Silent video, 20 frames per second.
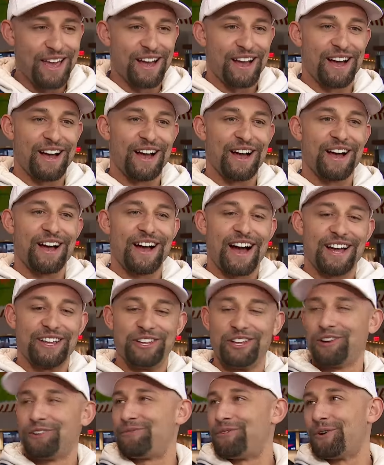Uh, I
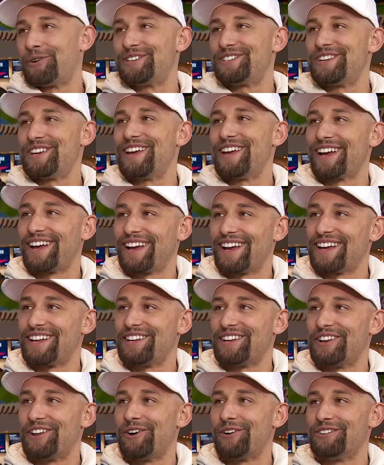look forward to seeing, getting
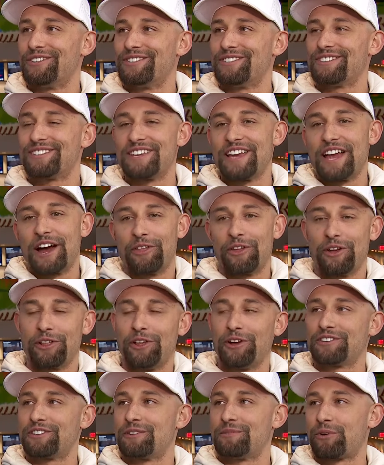to know, and see how they
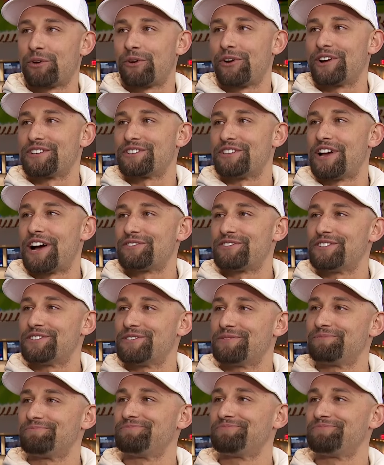looked and progress in the offseason